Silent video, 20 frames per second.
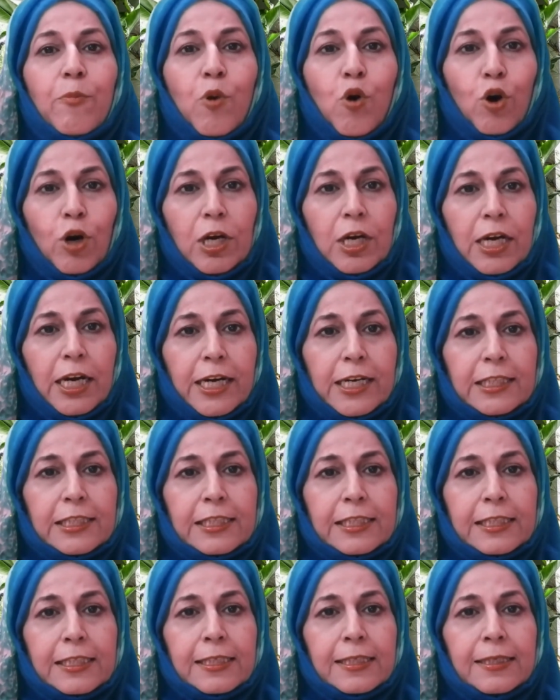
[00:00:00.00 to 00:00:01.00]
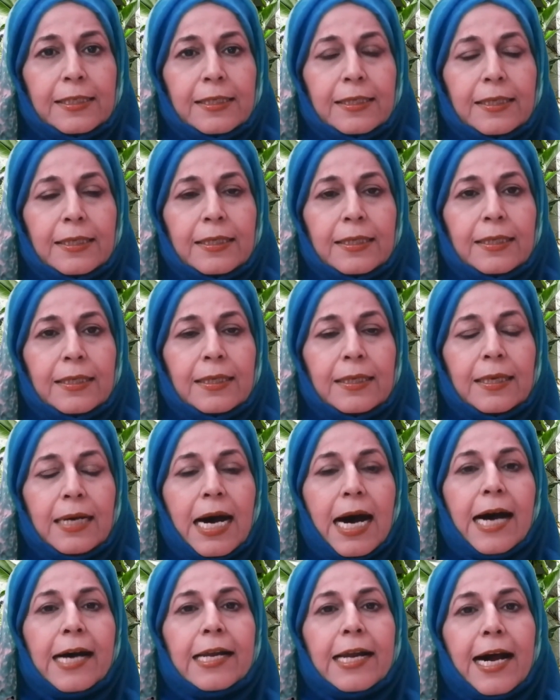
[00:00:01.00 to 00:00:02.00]
molars
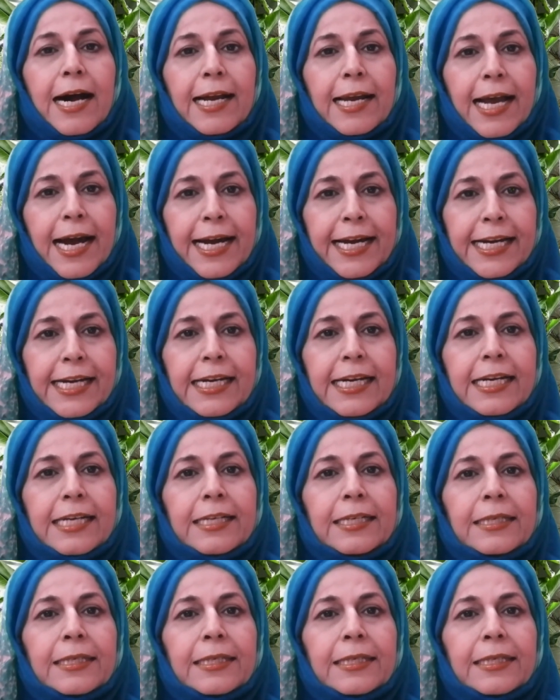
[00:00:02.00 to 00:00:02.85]
are aligned,